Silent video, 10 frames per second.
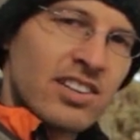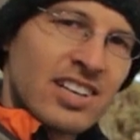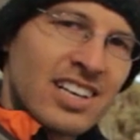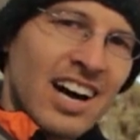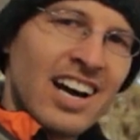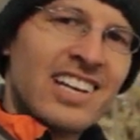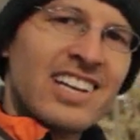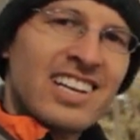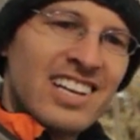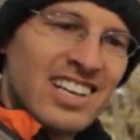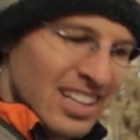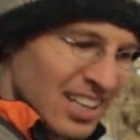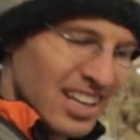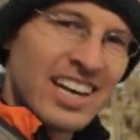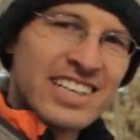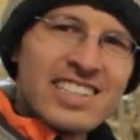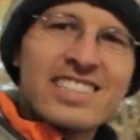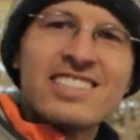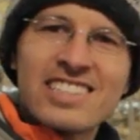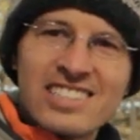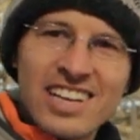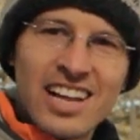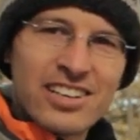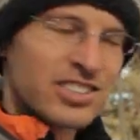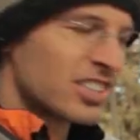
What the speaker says: Guide Light is $60